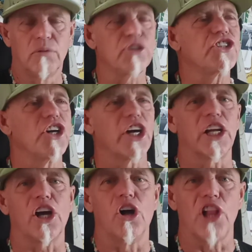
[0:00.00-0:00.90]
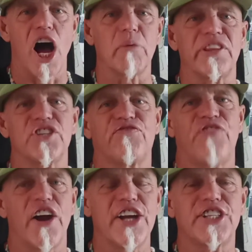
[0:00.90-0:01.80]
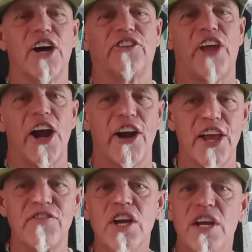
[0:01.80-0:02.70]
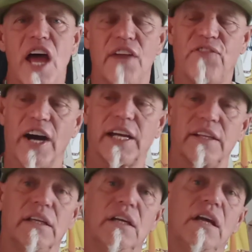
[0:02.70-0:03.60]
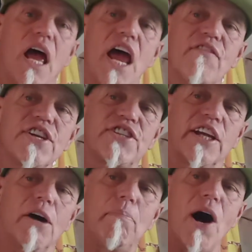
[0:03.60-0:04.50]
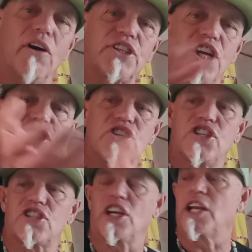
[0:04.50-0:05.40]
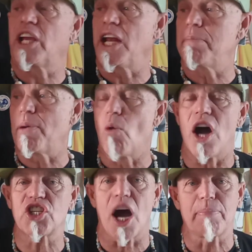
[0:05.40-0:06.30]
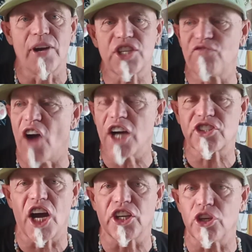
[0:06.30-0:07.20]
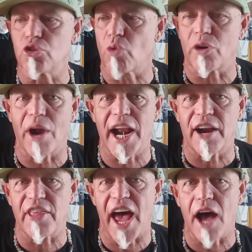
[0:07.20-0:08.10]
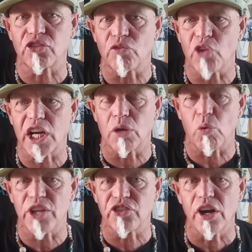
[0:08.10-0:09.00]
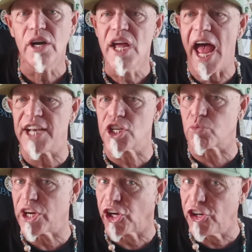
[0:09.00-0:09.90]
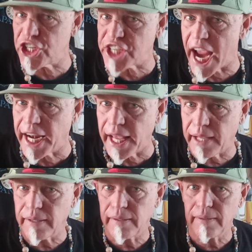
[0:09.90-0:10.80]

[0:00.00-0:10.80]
We're still going to go along with this fairy tale narrative and fucking every single politician's just going to get up and watch Operation Foxconn News run right out of the House of fucking Windsor and just regurgitate it?